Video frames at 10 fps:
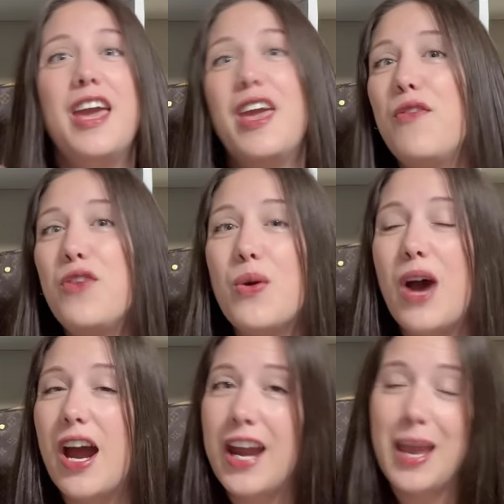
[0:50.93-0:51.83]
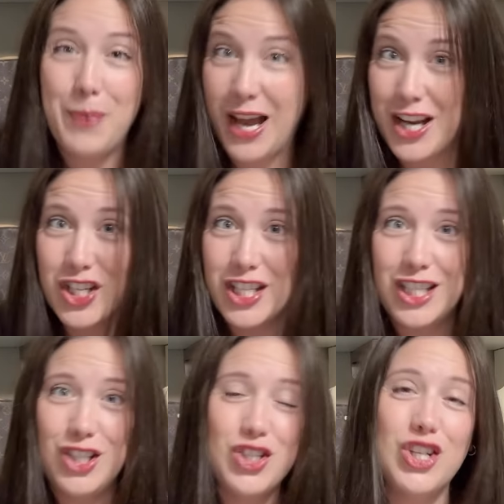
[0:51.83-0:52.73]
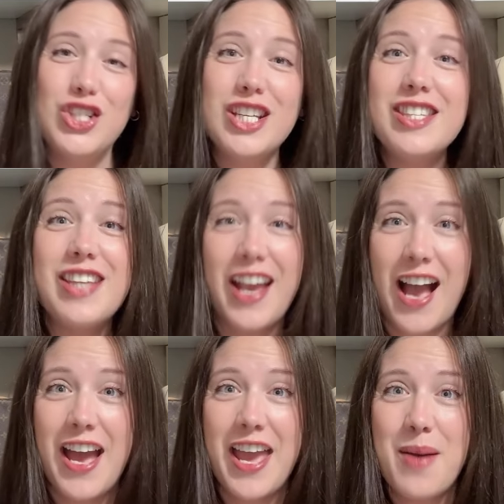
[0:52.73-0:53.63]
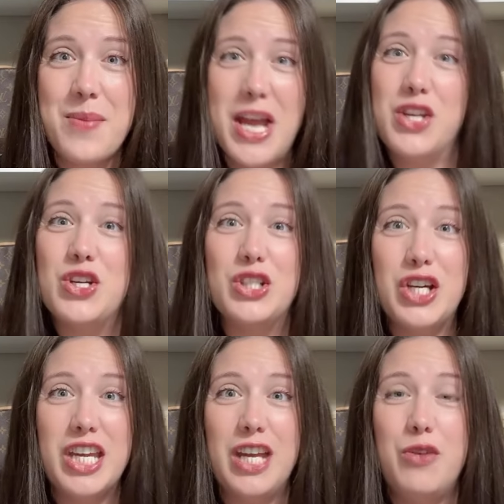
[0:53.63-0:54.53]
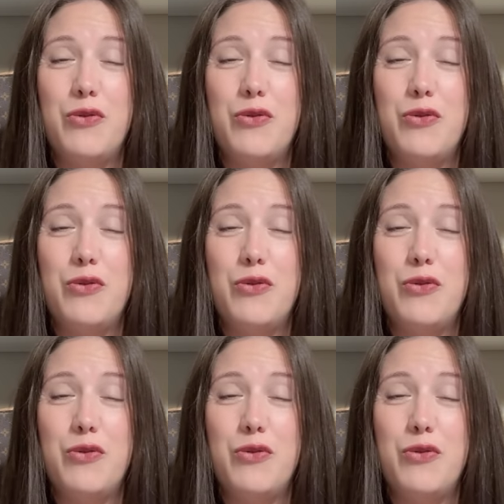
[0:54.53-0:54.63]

if you are a passionate teacher just like I am and you're looking